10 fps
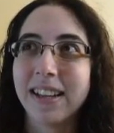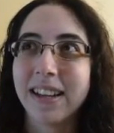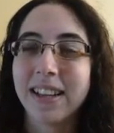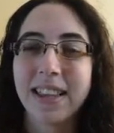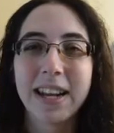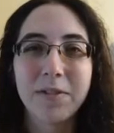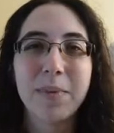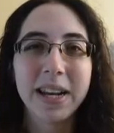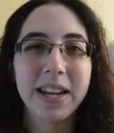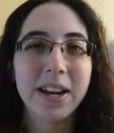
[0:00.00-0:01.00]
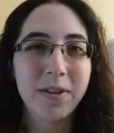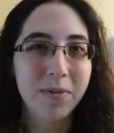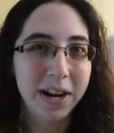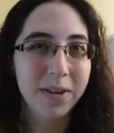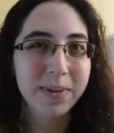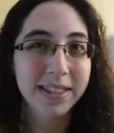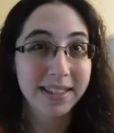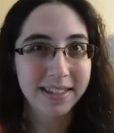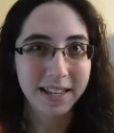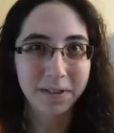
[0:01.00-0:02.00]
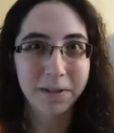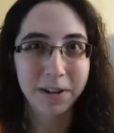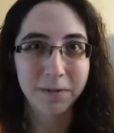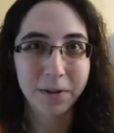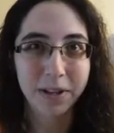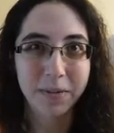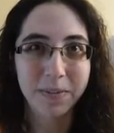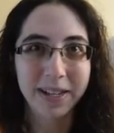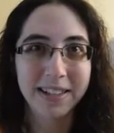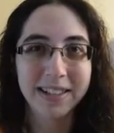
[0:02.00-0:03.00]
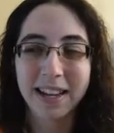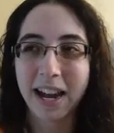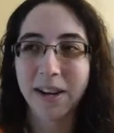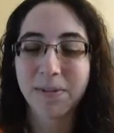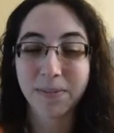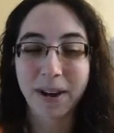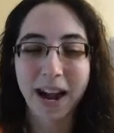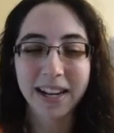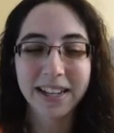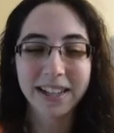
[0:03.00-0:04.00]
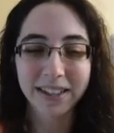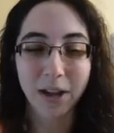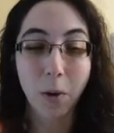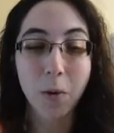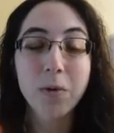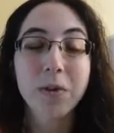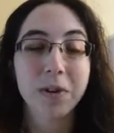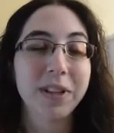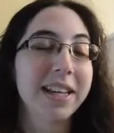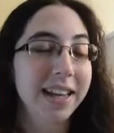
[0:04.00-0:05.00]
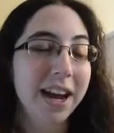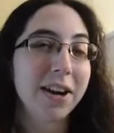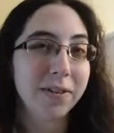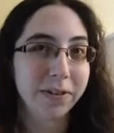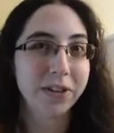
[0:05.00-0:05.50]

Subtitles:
that I've been in an environment that's safe enough for them, because I like, overly care for